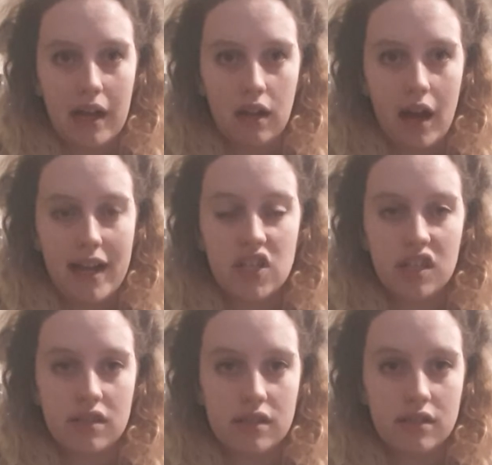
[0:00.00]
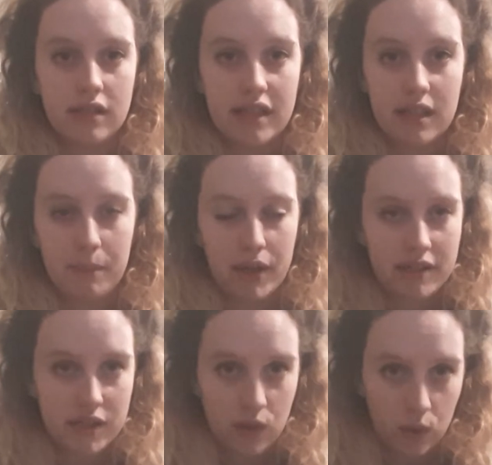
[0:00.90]
well. I actually ended up
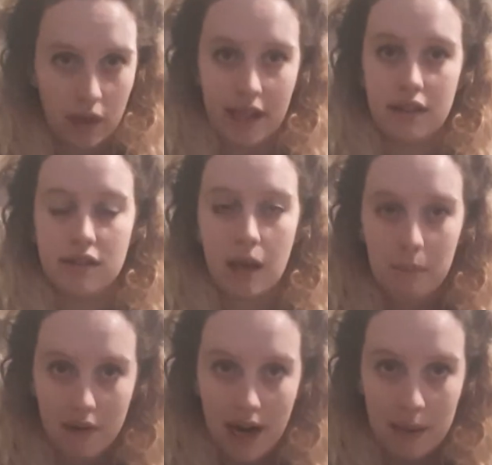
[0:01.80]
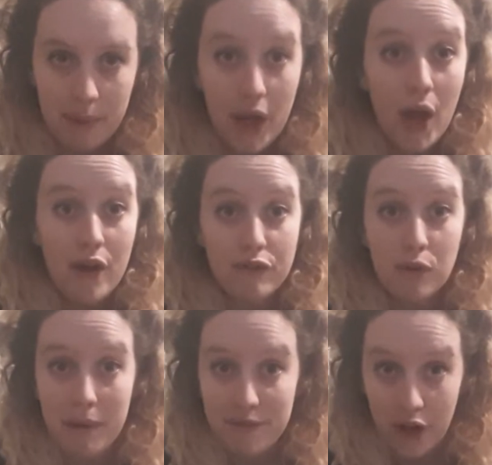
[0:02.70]
uninstalling the Tumblr app
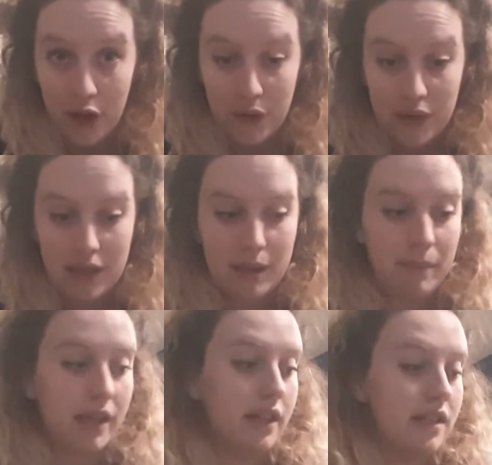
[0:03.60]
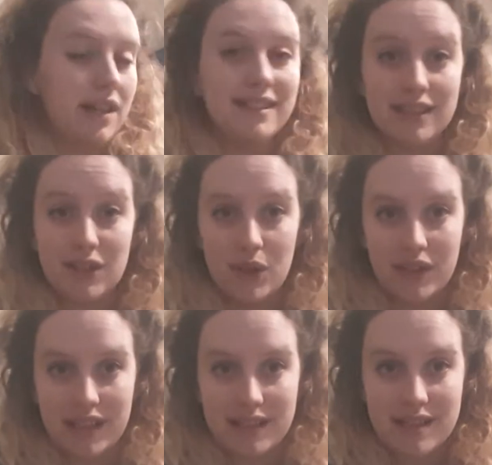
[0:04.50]
from my phone because I did
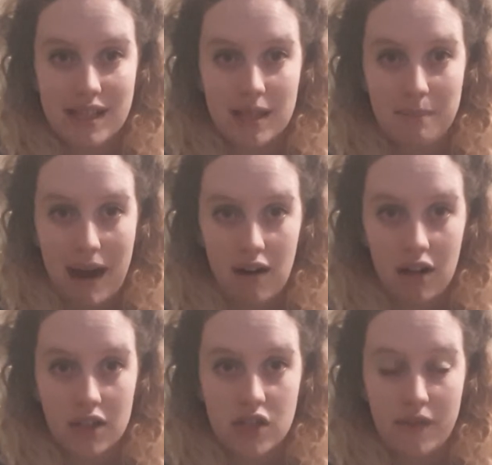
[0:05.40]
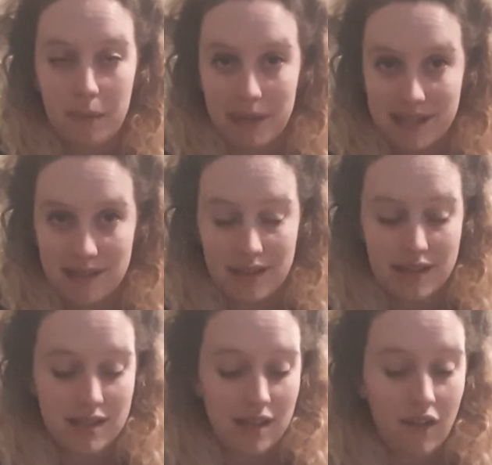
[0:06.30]
not need to see the barrage of
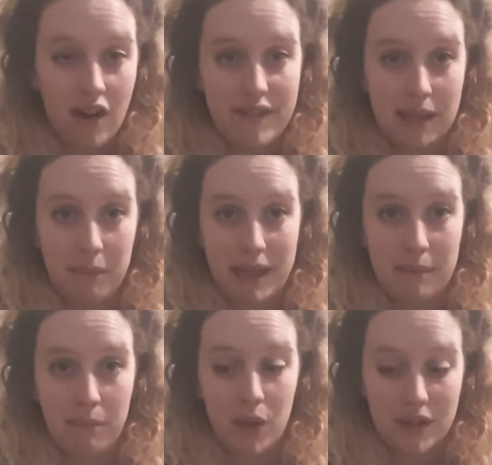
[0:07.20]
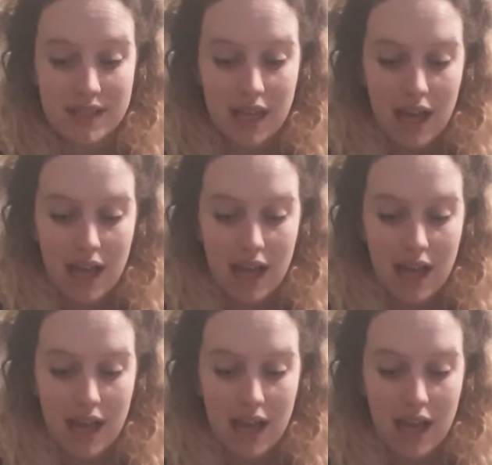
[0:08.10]
unpleasantness arriving in my inbox.